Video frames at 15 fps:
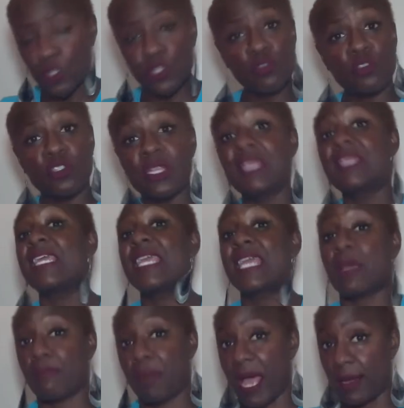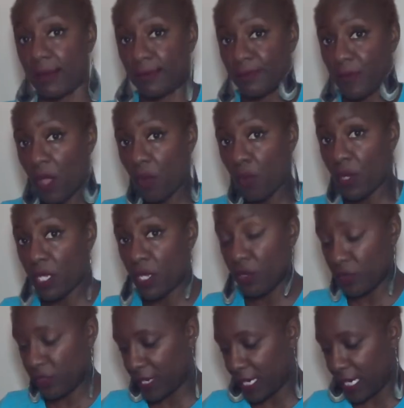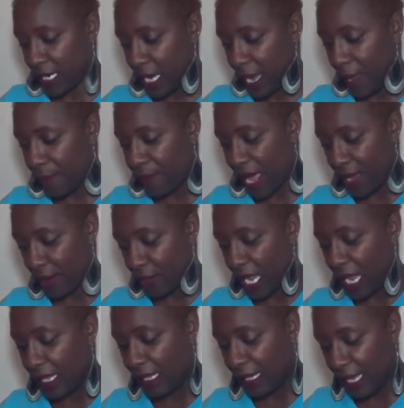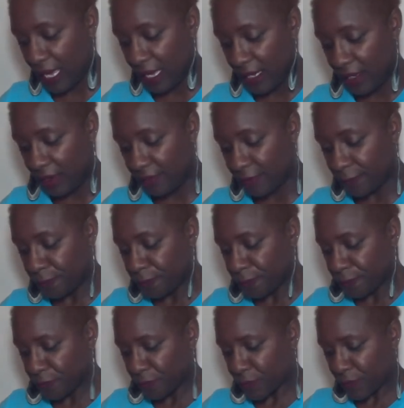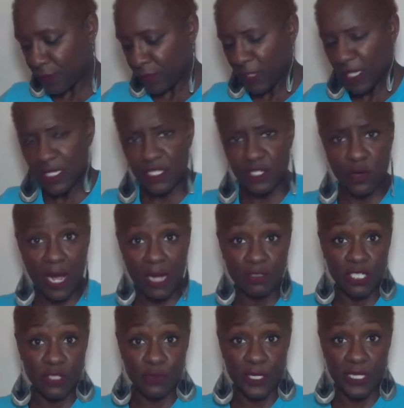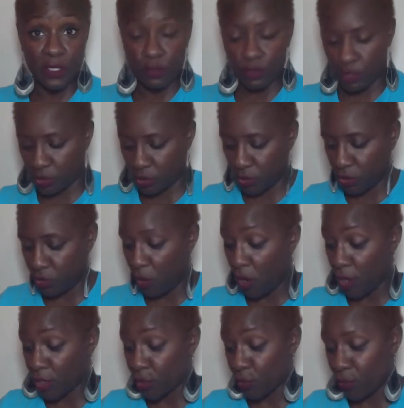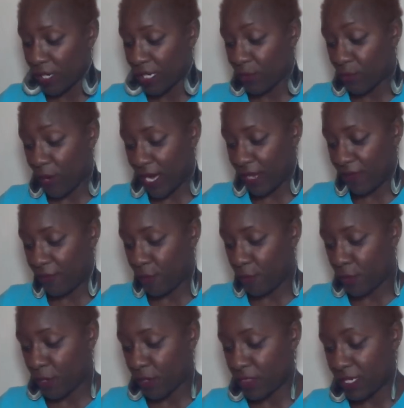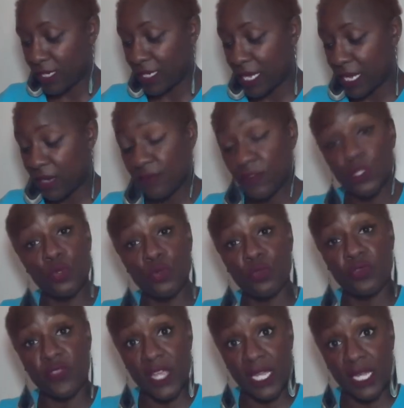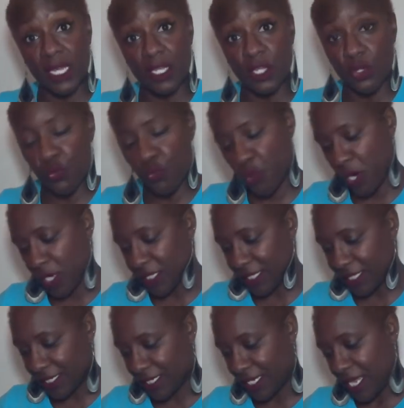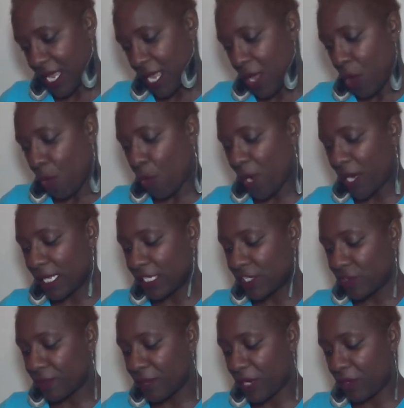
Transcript: you to think about when you're thinking about love. So I'll just read those to you. Are you really ready for the love you think you want? What is your